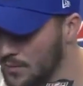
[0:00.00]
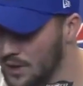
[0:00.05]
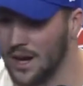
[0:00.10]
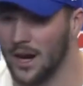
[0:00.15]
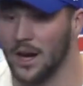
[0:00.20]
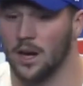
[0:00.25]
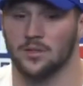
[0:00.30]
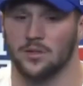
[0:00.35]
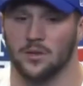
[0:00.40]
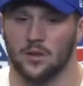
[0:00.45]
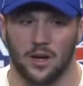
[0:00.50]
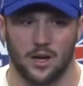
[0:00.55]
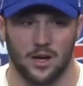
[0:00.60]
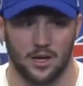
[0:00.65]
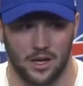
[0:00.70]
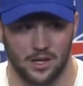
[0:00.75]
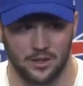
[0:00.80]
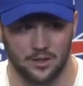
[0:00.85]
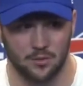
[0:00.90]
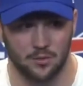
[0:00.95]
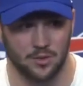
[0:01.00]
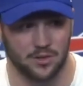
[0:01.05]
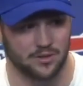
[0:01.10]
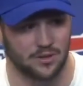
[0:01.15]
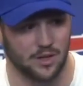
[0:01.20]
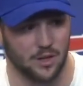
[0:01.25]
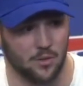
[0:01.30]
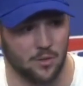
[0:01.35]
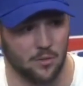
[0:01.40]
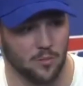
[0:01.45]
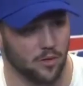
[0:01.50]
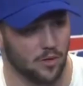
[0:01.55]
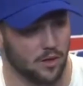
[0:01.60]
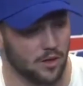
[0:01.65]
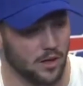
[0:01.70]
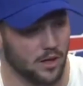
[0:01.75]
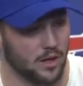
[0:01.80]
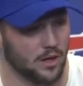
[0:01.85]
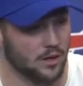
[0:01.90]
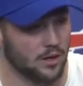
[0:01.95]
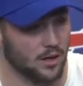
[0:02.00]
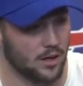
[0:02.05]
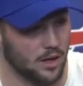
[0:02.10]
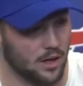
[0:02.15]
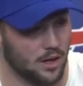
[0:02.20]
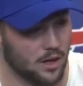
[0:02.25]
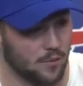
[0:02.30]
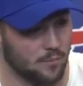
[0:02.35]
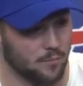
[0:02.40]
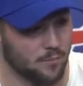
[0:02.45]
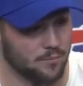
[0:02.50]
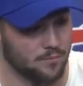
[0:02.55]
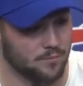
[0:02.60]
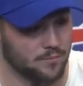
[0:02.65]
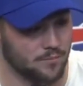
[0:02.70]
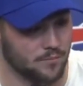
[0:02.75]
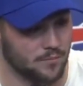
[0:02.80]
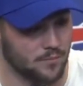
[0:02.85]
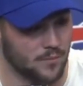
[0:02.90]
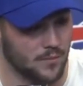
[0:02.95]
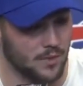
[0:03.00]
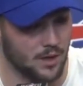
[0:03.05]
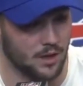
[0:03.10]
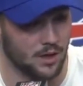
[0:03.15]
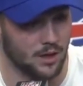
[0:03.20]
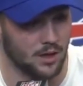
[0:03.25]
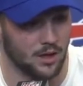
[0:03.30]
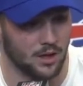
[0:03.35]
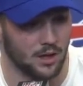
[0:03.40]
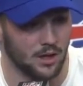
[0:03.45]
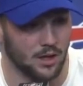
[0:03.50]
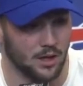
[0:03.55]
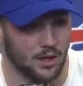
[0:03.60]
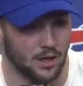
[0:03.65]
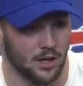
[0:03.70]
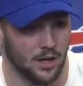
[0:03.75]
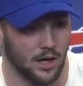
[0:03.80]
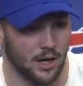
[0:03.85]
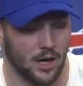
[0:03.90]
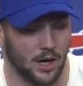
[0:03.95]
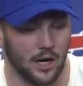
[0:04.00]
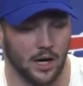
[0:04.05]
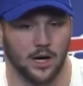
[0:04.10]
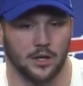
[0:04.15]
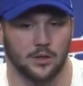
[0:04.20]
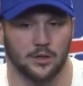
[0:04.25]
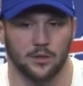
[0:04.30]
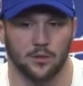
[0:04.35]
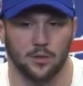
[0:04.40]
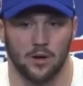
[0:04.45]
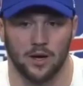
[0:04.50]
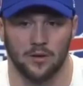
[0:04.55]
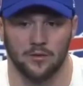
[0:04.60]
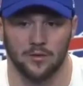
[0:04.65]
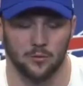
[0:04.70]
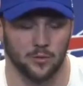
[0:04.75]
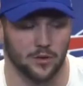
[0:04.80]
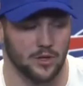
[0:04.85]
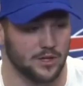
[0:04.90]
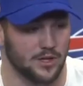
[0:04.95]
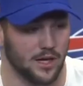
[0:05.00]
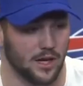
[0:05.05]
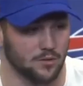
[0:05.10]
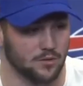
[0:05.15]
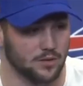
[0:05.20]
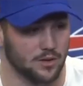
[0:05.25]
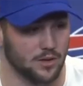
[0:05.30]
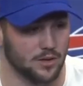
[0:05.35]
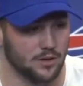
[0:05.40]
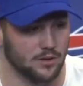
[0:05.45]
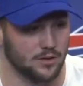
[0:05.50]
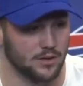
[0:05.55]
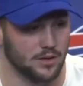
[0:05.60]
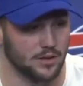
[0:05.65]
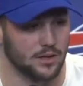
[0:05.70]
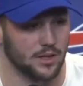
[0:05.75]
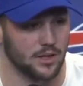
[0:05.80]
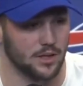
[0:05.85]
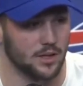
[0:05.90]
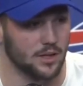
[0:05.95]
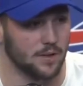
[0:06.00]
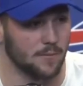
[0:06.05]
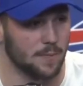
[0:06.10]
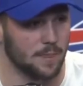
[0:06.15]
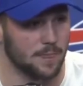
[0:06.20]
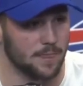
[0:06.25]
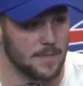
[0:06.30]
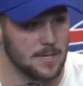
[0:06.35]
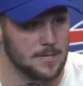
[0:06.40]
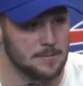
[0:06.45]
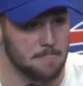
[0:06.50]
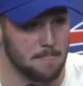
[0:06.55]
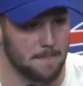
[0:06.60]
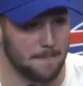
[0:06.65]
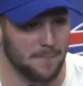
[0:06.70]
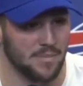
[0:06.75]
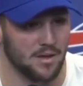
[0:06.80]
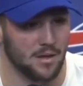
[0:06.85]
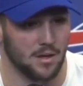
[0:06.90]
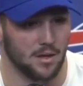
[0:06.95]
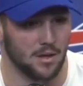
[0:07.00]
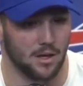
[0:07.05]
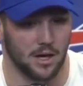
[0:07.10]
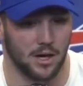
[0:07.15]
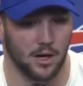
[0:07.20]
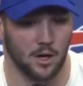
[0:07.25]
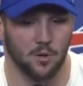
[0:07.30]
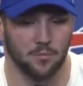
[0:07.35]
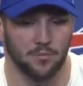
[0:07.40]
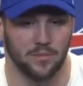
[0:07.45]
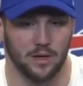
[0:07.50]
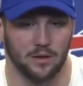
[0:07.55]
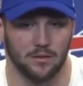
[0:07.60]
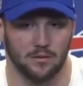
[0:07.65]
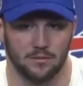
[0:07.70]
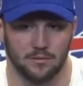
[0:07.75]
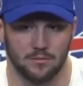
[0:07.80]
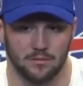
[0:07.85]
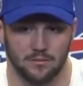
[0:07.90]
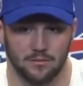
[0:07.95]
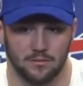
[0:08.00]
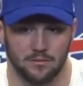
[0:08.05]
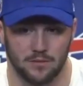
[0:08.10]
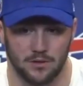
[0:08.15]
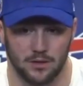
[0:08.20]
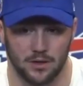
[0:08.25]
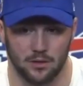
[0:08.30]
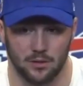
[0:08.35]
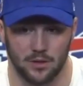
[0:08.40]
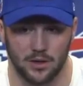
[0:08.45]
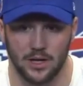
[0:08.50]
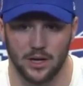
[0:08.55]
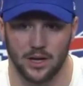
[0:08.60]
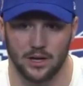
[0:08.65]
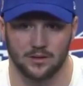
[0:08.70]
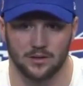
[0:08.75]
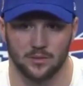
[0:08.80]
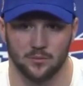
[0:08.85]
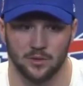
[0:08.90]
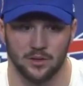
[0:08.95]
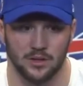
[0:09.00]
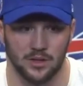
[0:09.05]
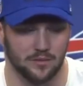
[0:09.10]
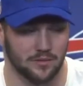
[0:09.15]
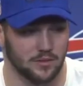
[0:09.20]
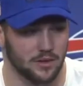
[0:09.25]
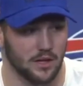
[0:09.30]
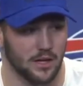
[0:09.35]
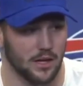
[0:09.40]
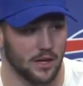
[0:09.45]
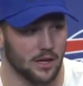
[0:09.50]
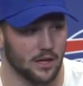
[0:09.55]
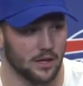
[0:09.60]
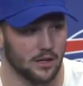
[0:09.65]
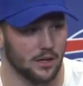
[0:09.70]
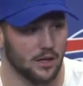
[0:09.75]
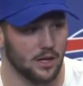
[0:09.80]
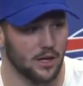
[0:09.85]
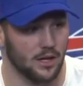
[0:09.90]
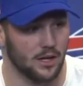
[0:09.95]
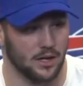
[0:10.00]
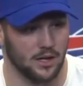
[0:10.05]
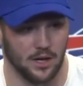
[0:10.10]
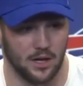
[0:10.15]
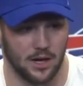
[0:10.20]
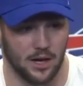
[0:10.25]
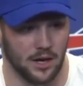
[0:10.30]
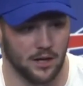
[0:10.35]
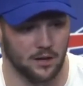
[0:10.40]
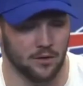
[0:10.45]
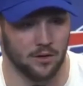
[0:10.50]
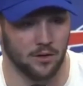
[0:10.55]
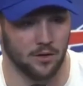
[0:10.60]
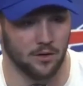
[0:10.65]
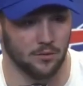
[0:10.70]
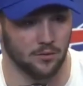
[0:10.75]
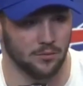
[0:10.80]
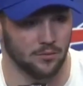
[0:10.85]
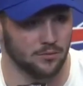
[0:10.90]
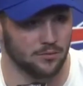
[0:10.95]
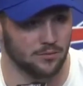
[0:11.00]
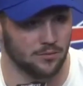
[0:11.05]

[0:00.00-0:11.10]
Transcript: I also do want to say one more thing, I haven't reached out to T. I hope that, you know, he got some relief today, and I don't know.